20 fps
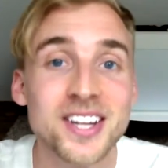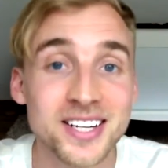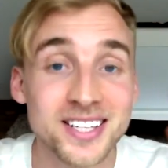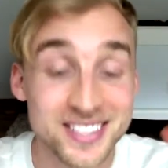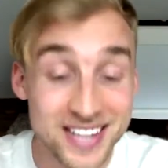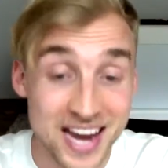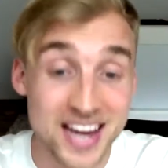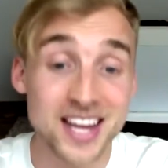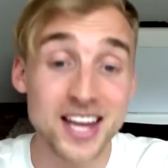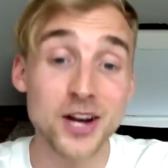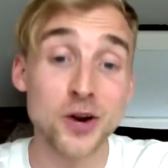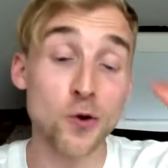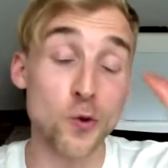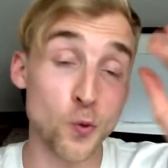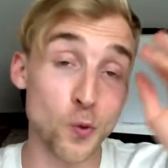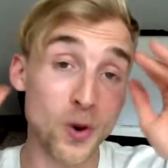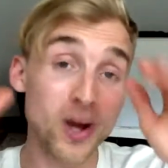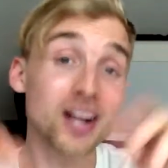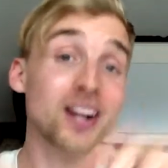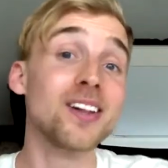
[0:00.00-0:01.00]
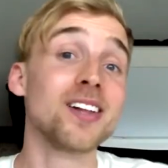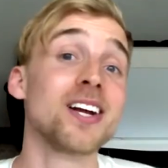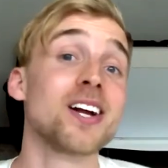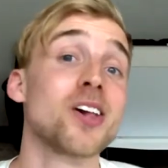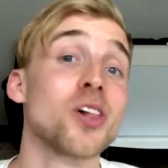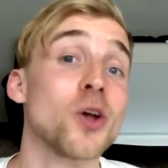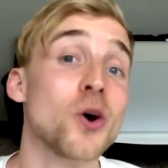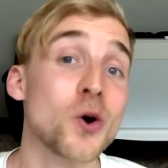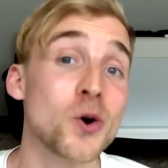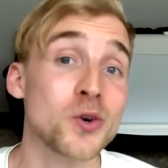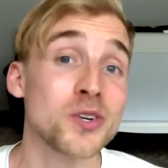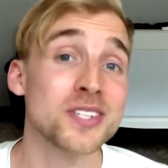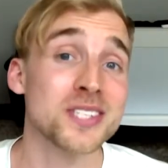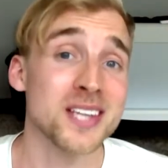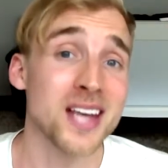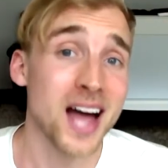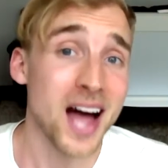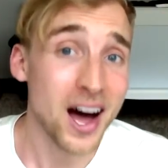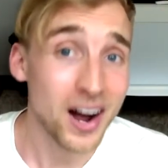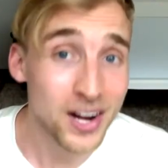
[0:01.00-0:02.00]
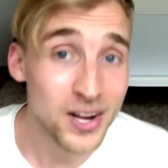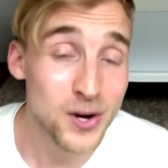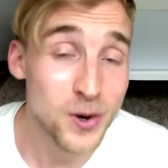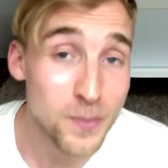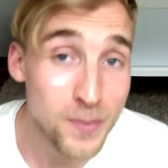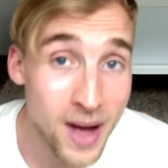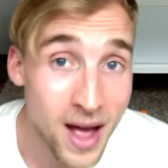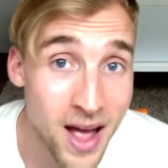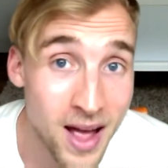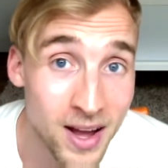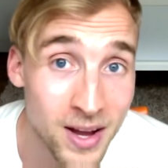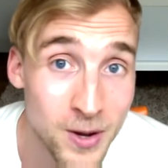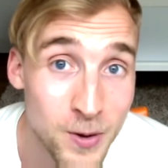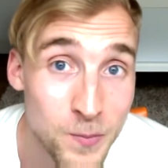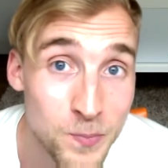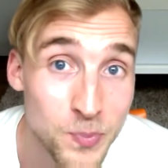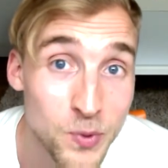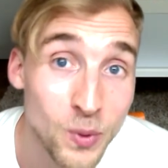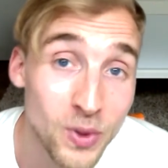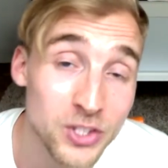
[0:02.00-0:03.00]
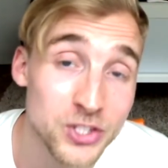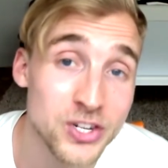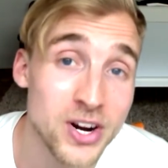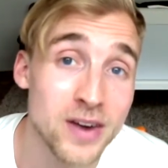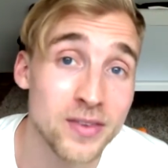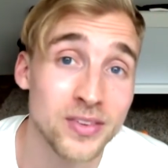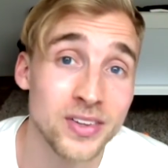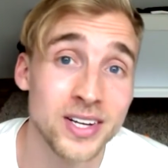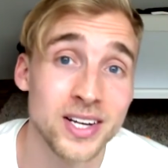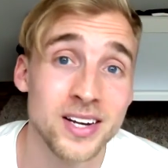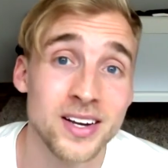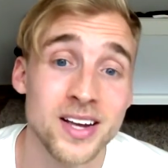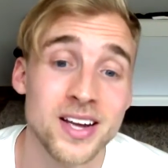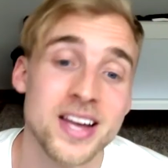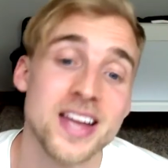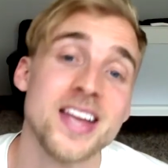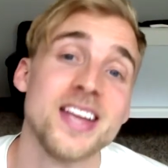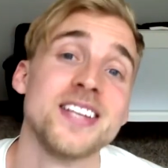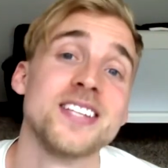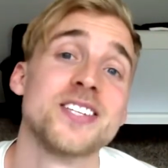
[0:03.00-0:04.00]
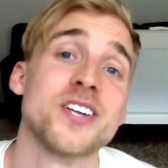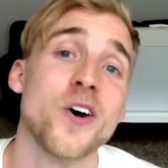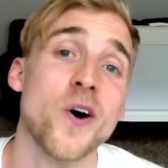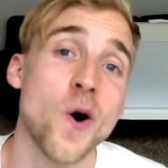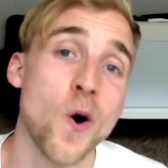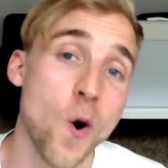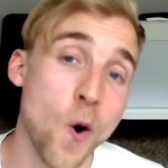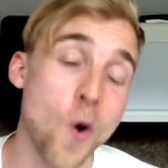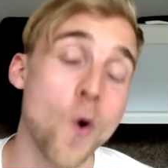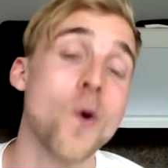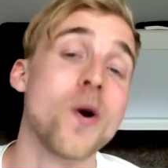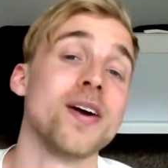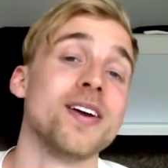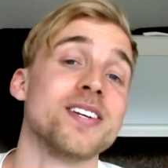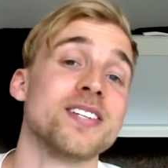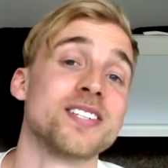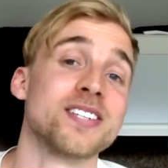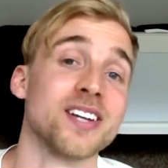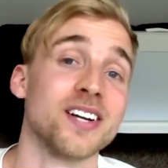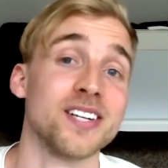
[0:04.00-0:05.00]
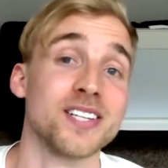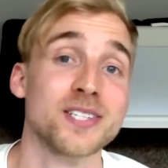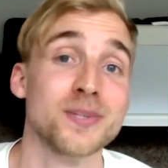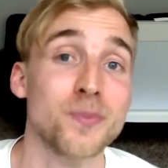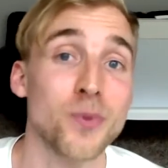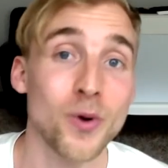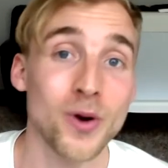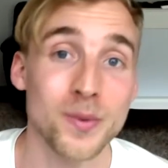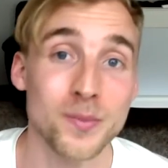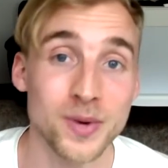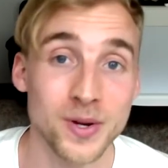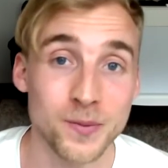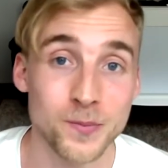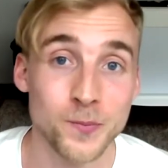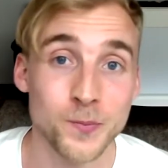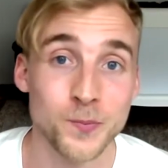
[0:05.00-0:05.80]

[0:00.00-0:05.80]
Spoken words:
Taking wrinkly clothes out of your bag while traveling is always a disappointment.